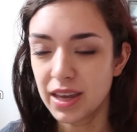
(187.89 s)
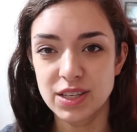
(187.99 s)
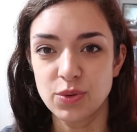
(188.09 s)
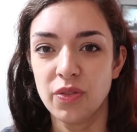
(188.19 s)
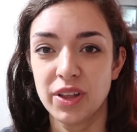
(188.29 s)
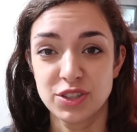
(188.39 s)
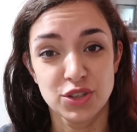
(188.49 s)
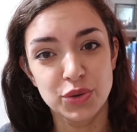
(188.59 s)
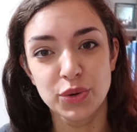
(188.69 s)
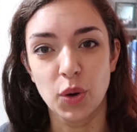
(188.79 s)
Here's one that's
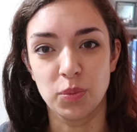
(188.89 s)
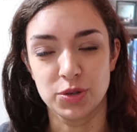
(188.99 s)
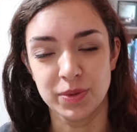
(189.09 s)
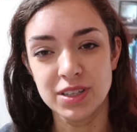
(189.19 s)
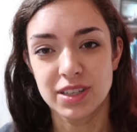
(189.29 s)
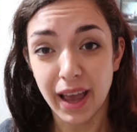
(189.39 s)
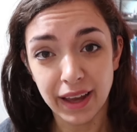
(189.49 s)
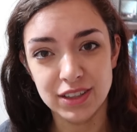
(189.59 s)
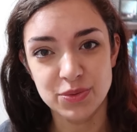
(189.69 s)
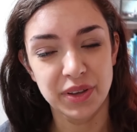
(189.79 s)
a true accomplishment,
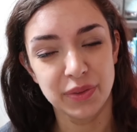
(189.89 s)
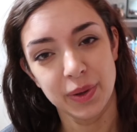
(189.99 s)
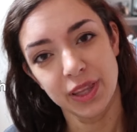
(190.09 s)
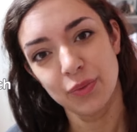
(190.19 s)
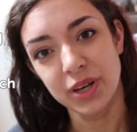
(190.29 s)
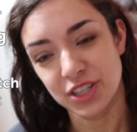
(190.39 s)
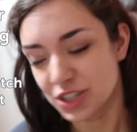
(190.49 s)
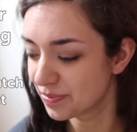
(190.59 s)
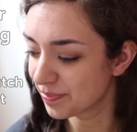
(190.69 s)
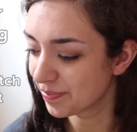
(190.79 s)
and it's within
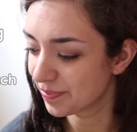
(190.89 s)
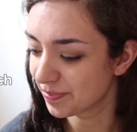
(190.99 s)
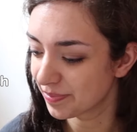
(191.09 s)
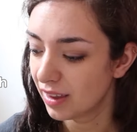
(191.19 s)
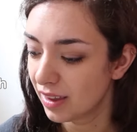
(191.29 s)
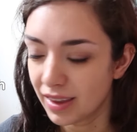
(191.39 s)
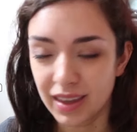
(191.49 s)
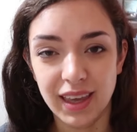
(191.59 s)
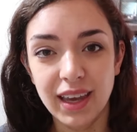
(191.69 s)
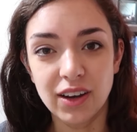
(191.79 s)
reach.
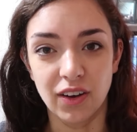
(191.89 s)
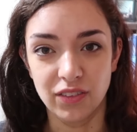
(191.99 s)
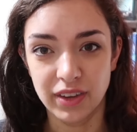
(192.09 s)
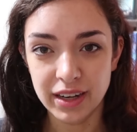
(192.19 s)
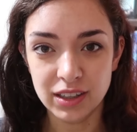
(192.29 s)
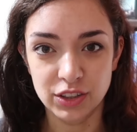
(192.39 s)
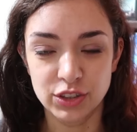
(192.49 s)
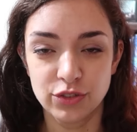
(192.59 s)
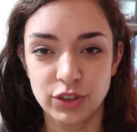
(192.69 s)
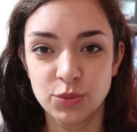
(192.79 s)
Ik kan
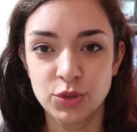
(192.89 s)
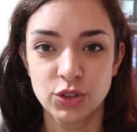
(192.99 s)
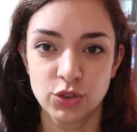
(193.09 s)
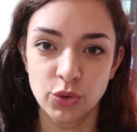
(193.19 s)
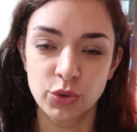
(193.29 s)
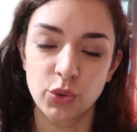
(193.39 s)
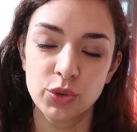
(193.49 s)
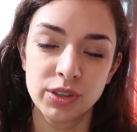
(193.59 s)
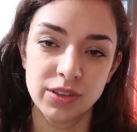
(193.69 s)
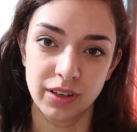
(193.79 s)
Nederlandse films zonder
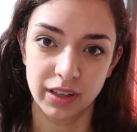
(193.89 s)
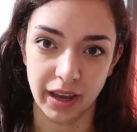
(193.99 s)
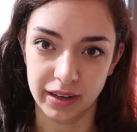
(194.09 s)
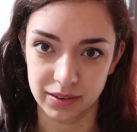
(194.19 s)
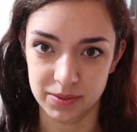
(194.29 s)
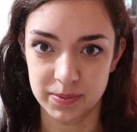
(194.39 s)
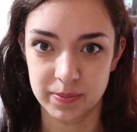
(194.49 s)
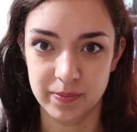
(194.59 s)
ondertiteling kijken.